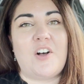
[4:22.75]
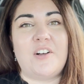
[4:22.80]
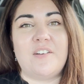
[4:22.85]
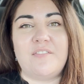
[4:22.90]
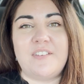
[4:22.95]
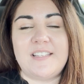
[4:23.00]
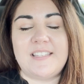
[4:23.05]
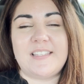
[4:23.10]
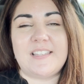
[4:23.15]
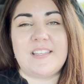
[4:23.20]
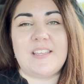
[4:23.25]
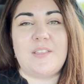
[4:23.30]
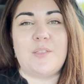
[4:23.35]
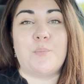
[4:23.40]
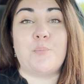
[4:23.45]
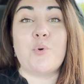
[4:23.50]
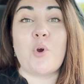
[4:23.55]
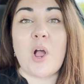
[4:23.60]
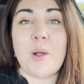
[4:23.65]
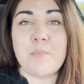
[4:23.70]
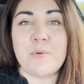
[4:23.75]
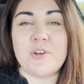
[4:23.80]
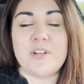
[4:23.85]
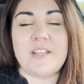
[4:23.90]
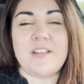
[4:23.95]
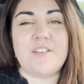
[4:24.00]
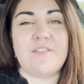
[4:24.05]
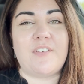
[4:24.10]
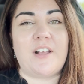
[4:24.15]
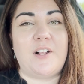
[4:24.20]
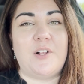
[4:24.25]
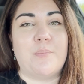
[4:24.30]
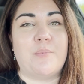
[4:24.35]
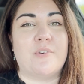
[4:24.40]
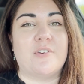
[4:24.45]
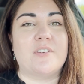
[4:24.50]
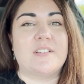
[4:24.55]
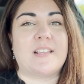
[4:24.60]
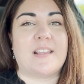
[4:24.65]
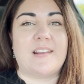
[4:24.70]
Obviously, the property
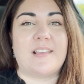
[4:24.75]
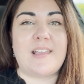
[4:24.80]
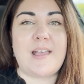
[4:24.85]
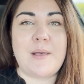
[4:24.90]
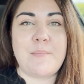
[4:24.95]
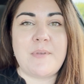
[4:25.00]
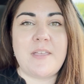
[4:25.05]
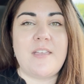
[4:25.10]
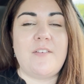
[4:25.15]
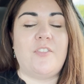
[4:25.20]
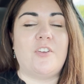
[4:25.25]
developer is going to come in,